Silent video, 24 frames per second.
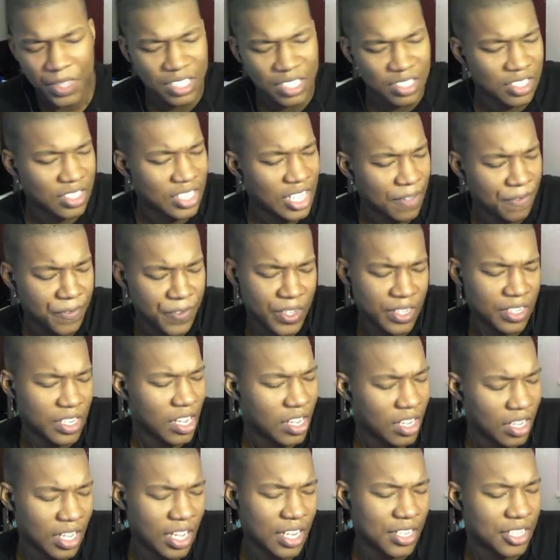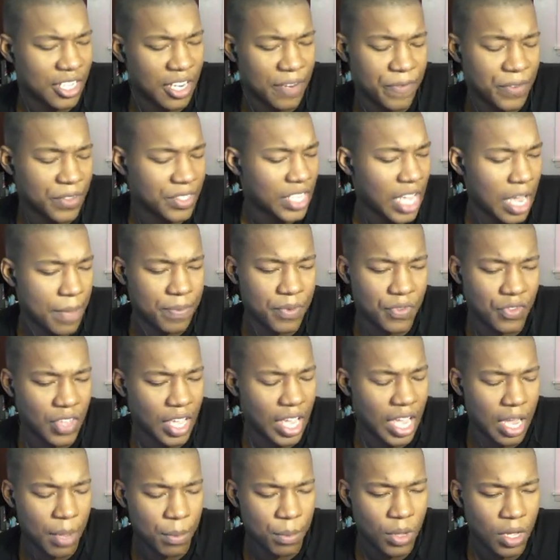This is definitely a different type
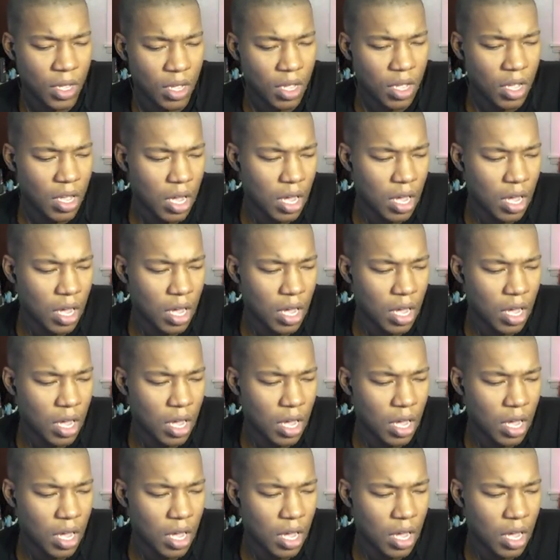of game.